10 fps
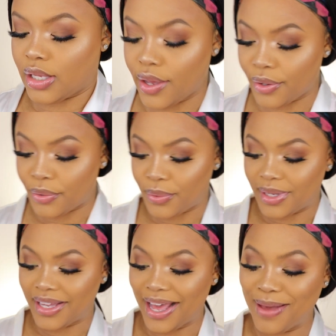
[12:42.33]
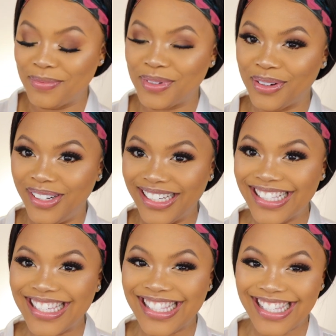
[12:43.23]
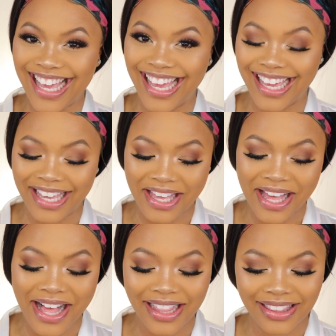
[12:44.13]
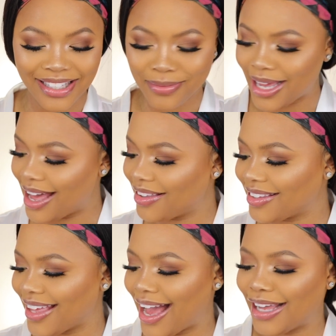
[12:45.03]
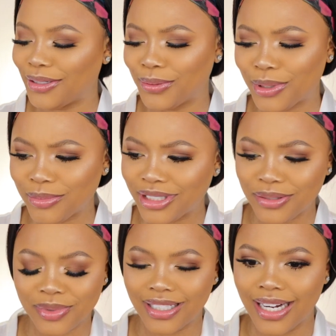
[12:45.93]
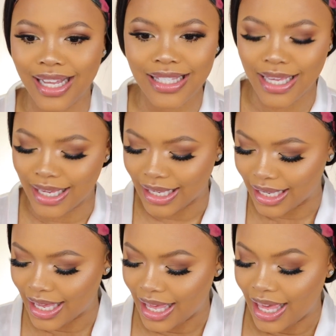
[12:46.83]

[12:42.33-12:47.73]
so I'm going to take a lip color that I normally would not take.